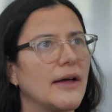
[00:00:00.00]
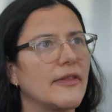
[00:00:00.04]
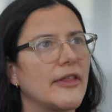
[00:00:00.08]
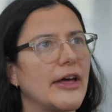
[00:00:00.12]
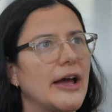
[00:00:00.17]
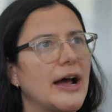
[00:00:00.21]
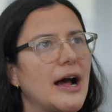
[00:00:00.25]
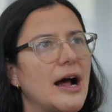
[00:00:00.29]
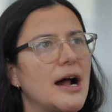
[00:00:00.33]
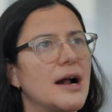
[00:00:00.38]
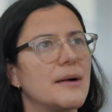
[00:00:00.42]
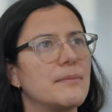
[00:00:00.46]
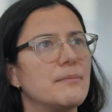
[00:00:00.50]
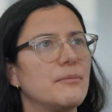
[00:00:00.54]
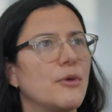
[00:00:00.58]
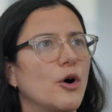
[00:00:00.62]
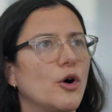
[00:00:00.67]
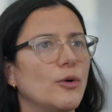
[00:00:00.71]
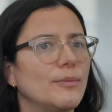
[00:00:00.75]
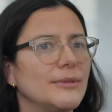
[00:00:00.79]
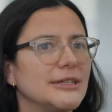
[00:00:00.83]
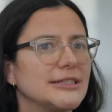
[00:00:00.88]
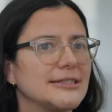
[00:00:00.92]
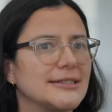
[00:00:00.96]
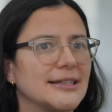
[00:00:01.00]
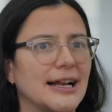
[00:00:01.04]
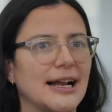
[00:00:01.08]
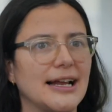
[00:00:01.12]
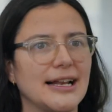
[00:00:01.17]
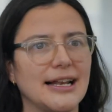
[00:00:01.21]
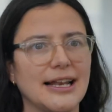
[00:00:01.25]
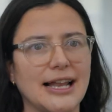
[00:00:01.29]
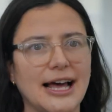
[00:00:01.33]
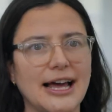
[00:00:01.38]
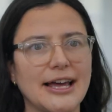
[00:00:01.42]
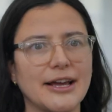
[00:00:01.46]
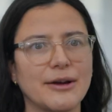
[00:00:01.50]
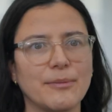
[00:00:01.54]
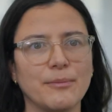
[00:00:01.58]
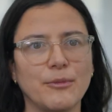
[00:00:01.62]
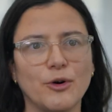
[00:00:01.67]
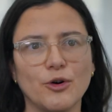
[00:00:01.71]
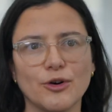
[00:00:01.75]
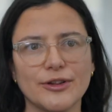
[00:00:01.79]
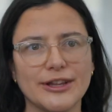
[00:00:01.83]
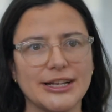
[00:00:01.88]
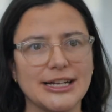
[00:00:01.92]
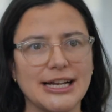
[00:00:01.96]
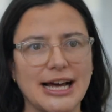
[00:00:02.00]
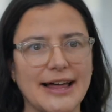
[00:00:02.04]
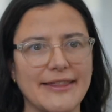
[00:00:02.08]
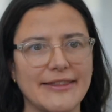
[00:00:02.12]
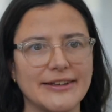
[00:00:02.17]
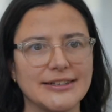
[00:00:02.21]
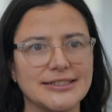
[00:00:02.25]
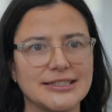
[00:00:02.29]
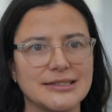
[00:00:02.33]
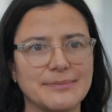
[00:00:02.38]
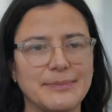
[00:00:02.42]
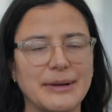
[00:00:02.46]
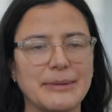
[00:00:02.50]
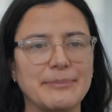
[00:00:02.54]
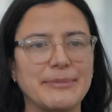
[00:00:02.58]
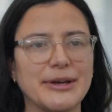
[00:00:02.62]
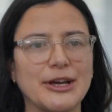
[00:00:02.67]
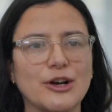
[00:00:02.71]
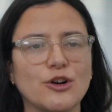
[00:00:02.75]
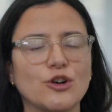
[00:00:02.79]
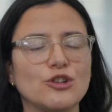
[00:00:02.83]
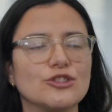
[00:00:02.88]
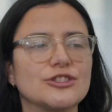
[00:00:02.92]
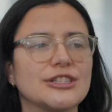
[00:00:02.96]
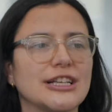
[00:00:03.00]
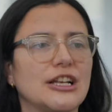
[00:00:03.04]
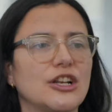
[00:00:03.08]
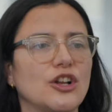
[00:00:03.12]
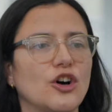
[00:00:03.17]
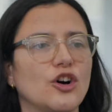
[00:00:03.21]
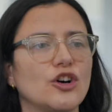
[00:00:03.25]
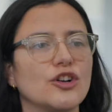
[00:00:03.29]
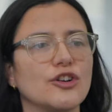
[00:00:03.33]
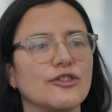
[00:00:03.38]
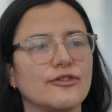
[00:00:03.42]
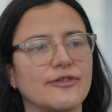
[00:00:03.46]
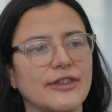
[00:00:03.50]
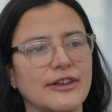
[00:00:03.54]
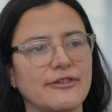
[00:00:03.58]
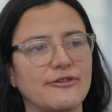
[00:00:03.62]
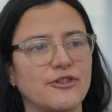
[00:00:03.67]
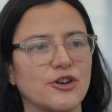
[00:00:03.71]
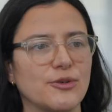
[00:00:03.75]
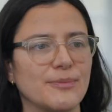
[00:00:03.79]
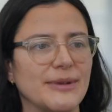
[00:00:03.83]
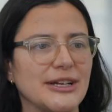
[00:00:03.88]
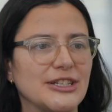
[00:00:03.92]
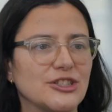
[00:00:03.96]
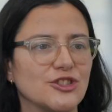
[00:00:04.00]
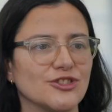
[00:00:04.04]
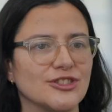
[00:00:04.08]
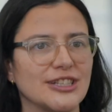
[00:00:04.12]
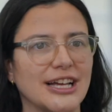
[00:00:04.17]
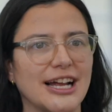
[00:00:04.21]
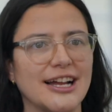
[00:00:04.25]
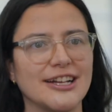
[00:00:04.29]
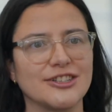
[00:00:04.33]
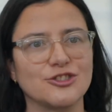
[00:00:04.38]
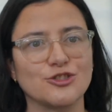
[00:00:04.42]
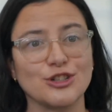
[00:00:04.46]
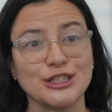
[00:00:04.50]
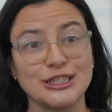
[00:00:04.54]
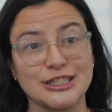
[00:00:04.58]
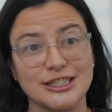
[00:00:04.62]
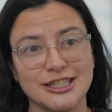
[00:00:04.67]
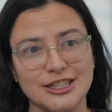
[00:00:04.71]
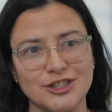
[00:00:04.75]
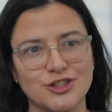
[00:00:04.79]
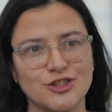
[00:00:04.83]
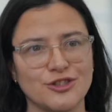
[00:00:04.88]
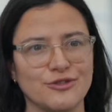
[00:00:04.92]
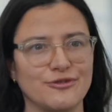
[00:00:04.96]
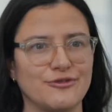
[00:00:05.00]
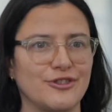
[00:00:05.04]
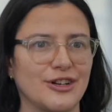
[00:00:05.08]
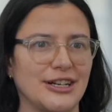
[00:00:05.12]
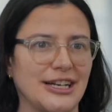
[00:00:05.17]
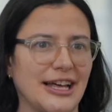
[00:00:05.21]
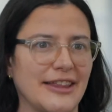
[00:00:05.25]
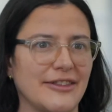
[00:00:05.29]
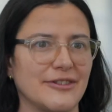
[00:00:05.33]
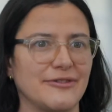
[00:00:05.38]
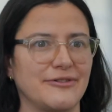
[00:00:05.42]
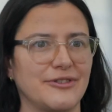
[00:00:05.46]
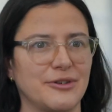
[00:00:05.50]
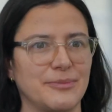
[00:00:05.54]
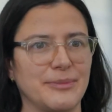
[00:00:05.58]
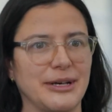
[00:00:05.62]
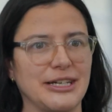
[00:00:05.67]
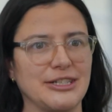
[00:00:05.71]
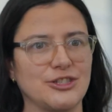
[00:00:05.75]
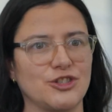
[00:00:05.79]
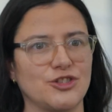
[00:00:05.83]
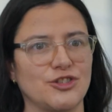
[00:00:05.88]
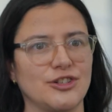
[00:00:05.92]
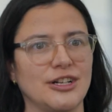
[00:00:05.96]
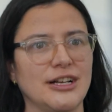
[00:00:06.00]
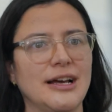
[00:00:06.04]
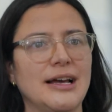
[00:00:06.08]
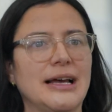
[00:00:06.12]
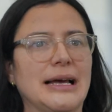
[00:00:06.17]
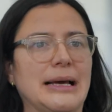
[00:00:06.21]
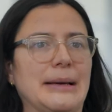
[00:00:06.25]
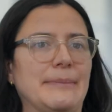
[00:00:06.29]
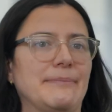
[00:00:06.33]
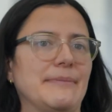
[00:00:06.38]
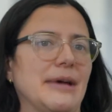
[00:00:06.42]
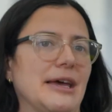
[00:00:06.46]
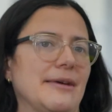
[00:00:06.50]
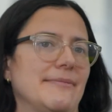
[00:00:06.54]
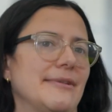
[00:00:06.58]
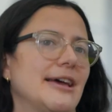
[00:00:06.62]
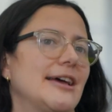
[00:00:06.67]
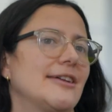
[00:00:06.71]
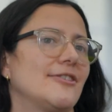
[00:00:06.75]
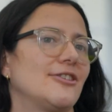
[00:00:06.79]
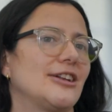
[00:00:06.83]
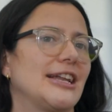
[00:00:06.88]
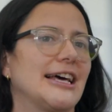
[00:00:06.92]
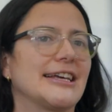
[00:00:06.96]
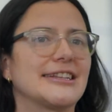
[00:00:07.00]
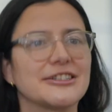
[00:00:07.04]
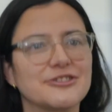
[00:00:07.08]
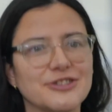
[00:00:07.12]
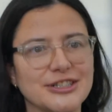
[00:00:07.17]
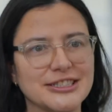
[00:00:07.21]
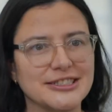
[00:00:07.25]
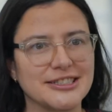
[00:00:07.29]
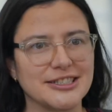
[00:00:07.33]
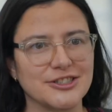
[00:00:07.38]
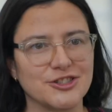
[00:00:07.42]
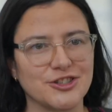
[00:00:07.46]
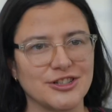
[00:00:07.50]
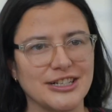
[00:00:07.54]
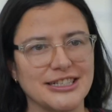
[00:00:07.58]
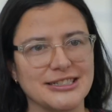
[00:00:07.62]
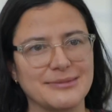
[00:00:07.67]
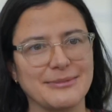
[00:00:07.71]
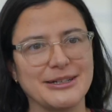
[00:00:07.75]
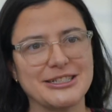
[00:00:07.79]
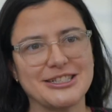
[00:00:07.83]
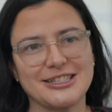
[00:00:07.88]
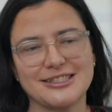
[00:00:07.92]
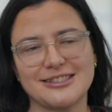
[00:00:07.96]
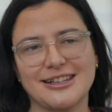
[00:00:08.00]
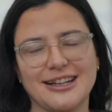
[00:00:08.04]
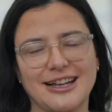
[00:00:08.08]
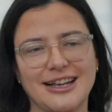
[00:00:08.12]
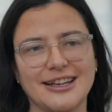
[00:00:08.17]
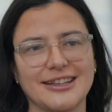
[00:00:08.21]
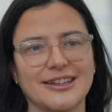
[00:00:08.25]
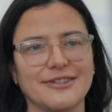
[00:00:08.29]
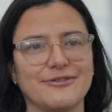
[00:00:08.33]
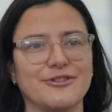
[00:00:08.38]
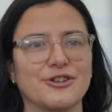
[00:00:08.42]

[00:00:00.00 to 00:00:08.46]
There are moments that I like more than others, but because a lot of the formations are a transition for another formation, maybe I don't like the transition as much as I like the